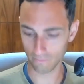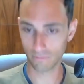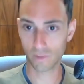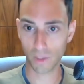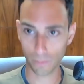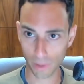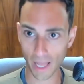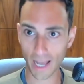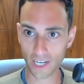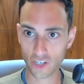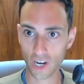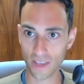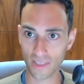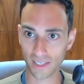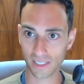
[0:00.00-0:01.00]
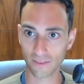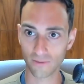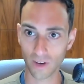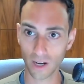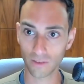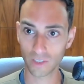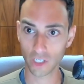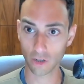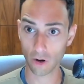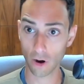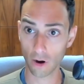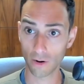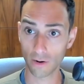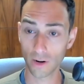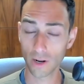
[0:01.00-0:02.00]
supply chain that's involved here
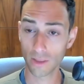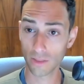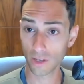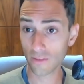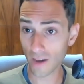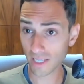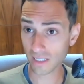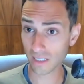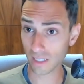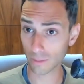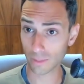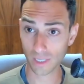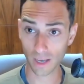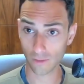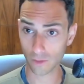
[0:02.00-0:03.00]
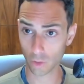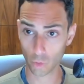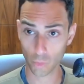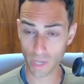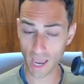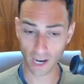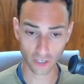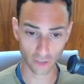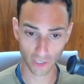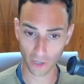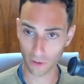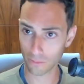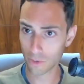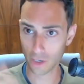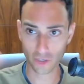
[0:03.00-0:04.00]
are the devices themselves, which we actually
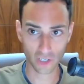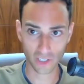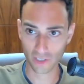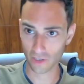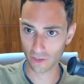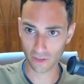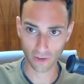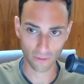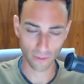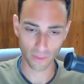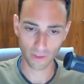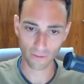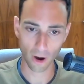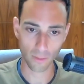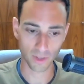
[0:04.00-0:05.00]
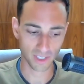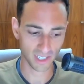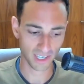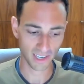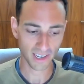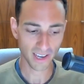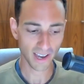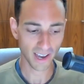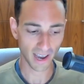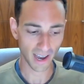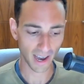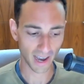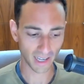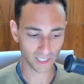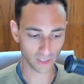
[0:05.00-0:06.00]
don't purchase. Those are from the pharmacy.
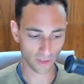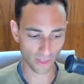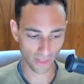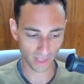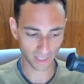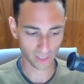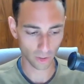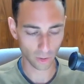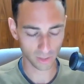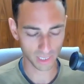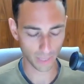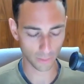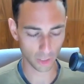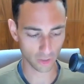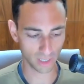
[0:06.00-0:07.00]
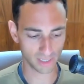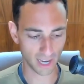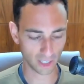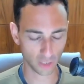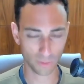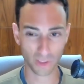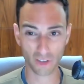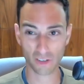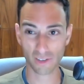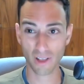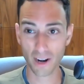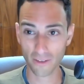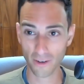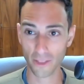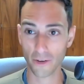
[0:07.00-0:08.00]
And so that's a whole separate transaction. But there's a
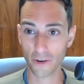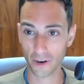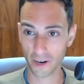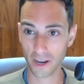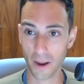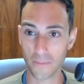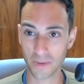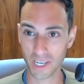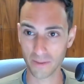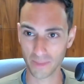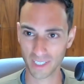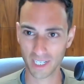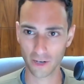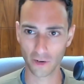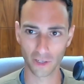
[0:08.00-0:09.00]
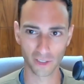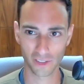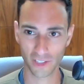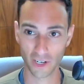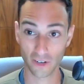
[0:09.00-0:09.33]
lot of other accompanying materials.